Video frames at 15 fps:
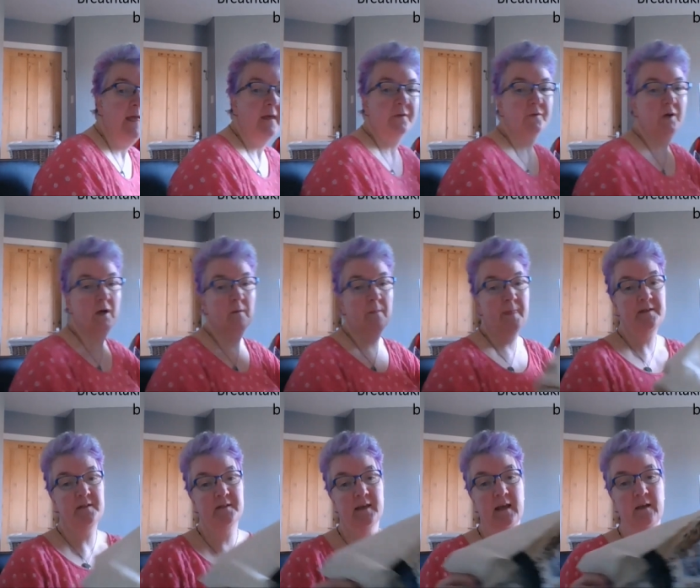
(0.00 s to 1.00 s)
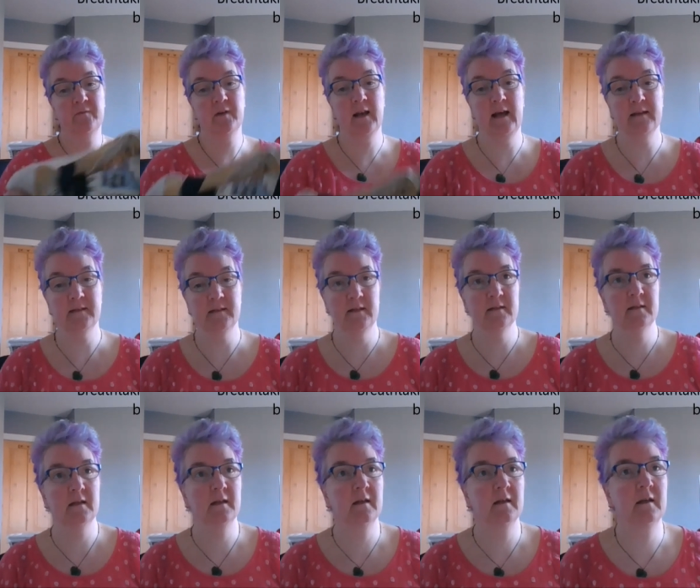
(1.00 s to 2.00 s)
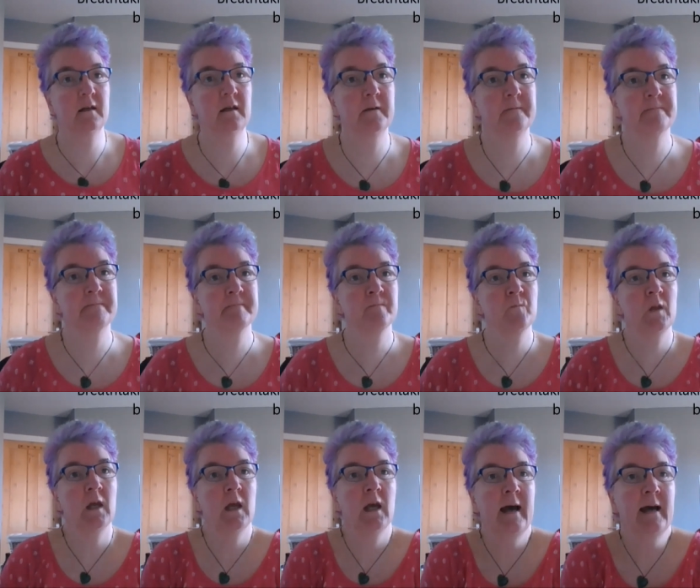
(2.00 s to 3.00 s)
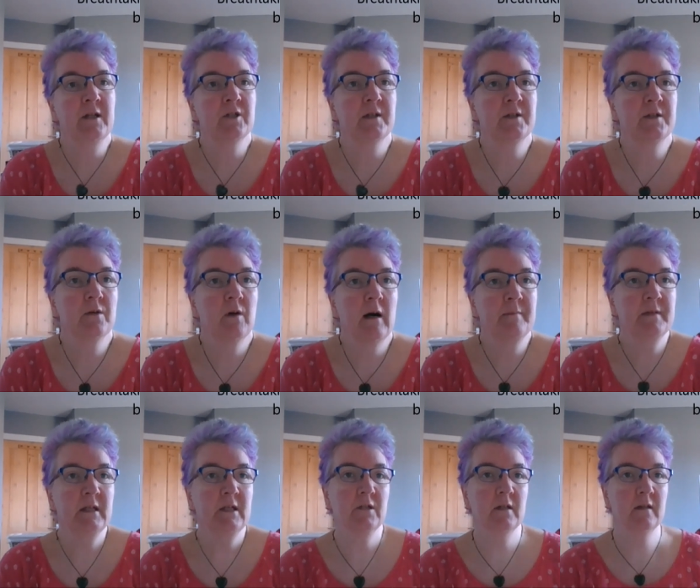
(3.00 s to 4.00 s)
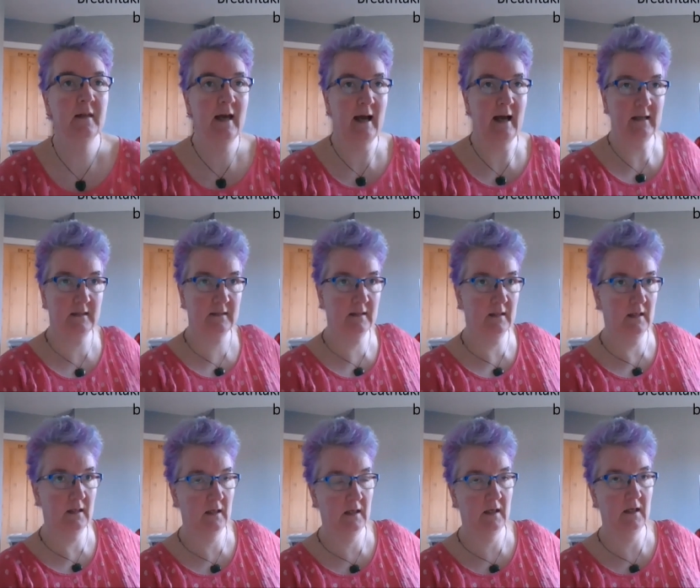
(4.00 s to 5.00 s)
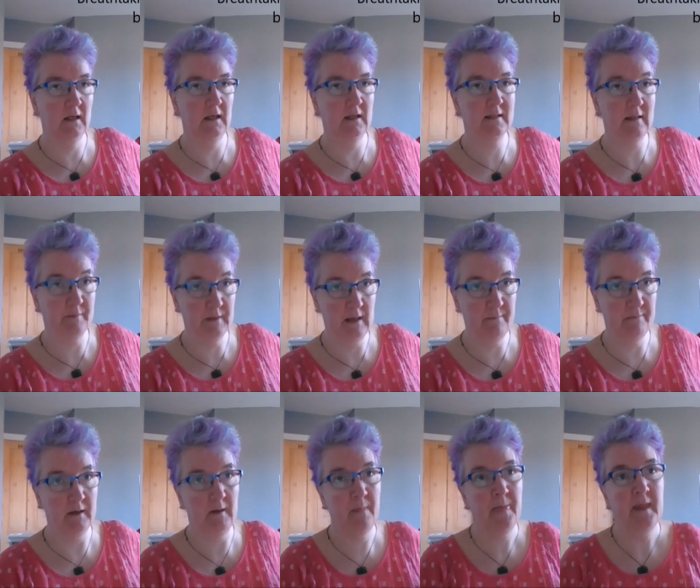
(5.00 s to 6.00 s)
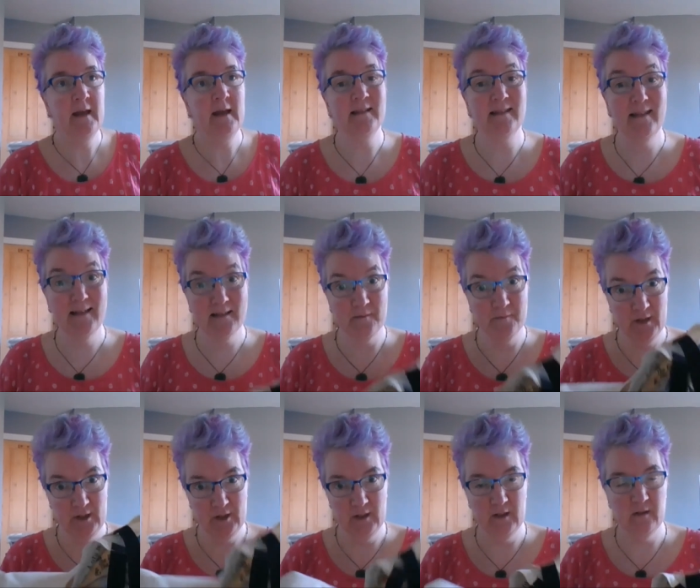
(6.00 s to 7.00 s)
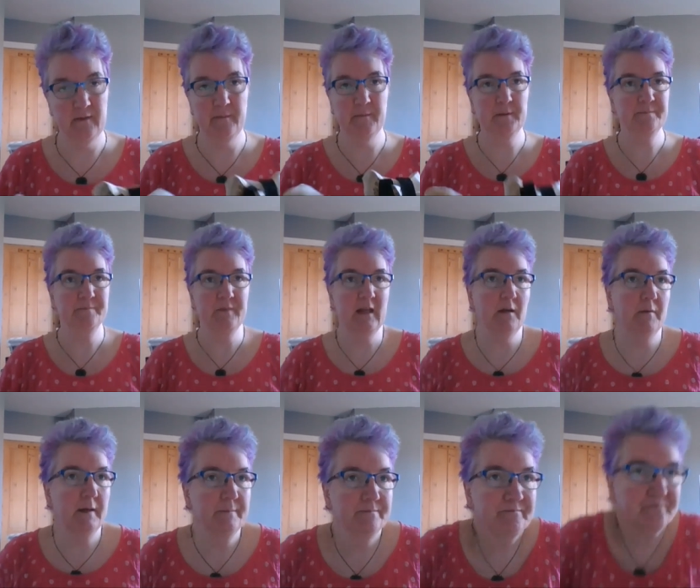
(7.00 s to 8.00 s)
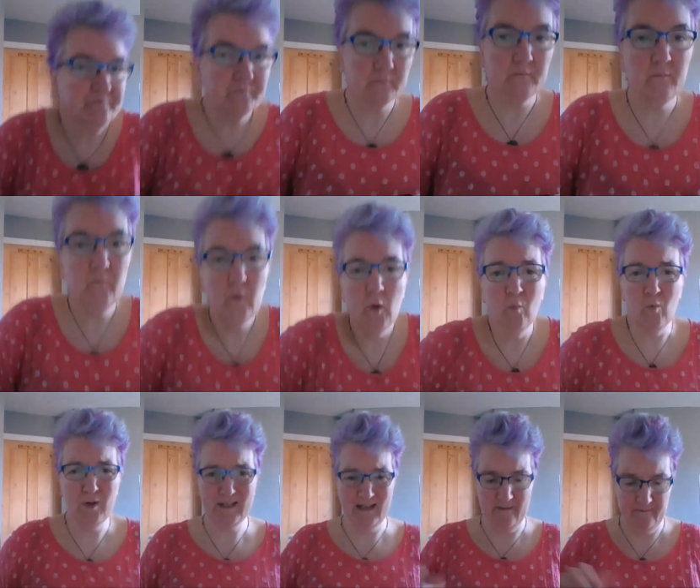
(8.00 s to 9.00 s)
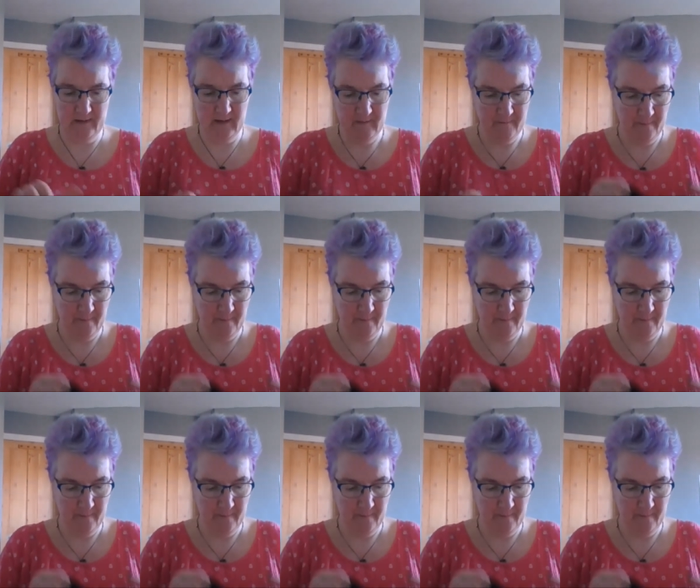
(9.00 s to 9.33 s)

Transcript: So this is again for classes. Actually, you know what? I'm teaching that uh, in September. It's this I'm teaching in November. Anyway, whatever.